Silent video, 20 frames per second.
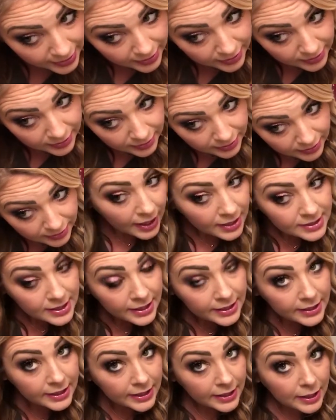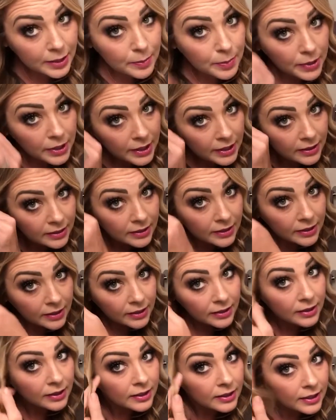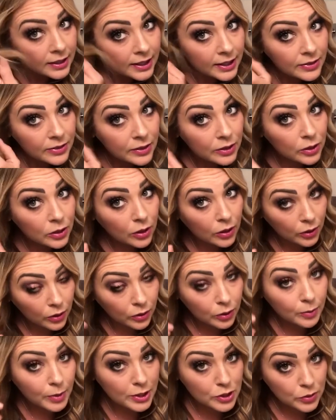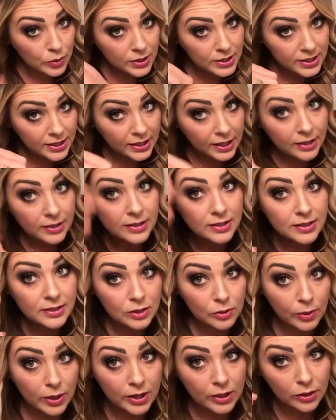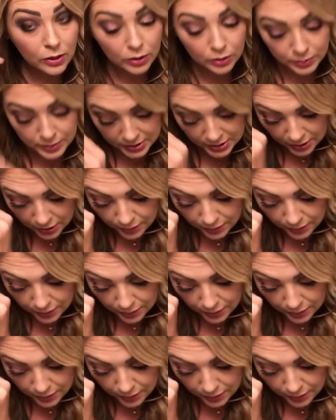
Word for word: it and I keep it in the curl by twisting it. This is the way the curl is